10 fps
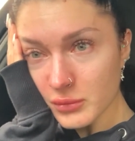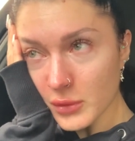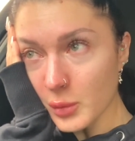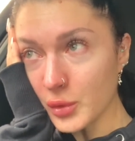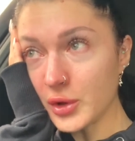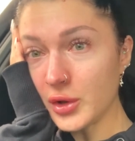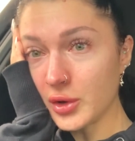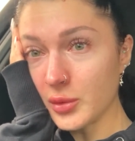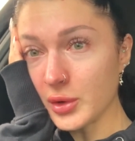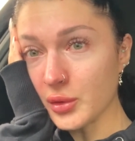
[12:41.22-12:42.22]
What do you
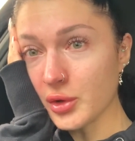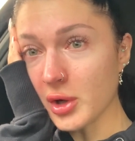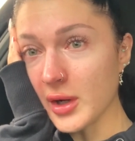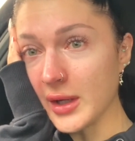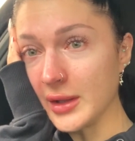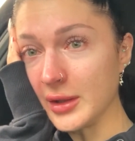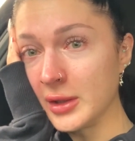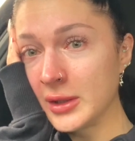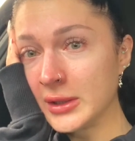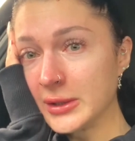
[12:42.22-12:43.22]
do when you're crying?
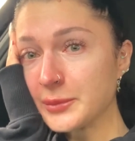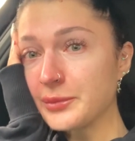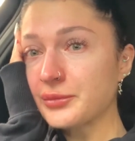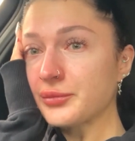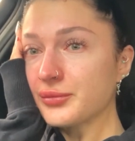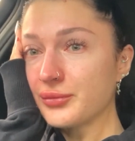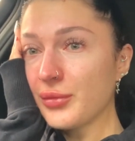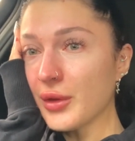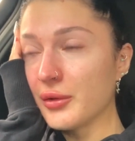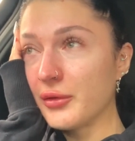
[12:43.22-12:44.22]

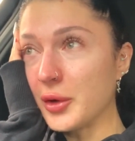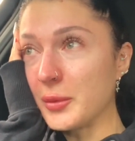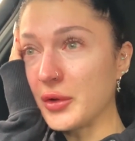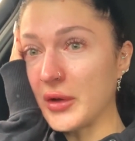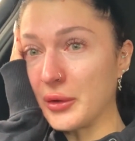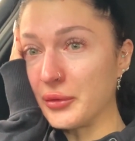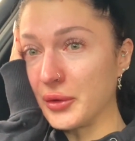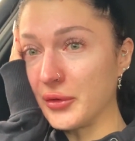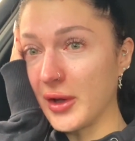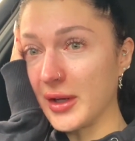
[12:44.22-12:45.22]
Film yourself
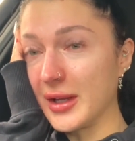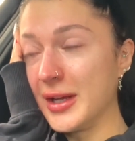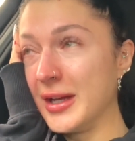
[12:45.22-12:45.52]
for fun.